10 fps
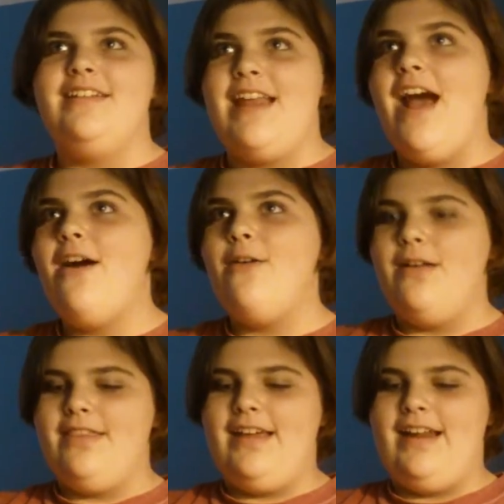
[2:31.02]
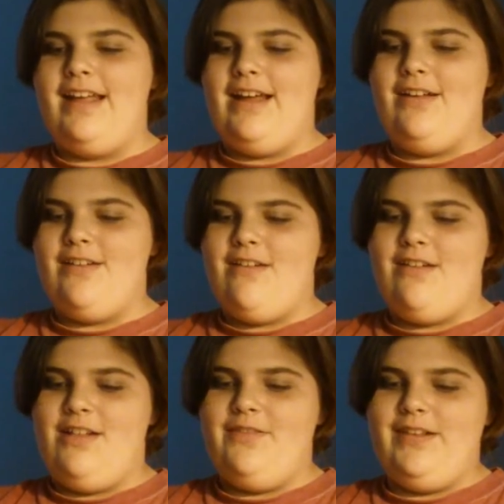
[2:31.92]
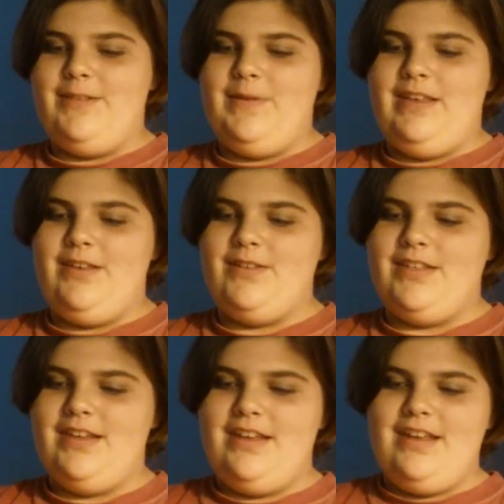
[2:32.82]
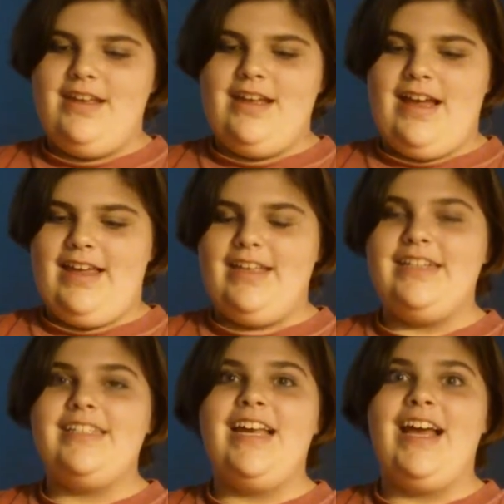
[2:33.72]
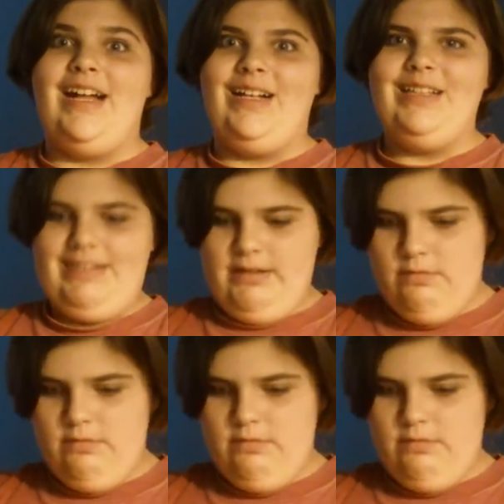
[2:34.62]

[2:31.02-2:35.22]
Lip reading: Now that not all of it is being used, I can tell.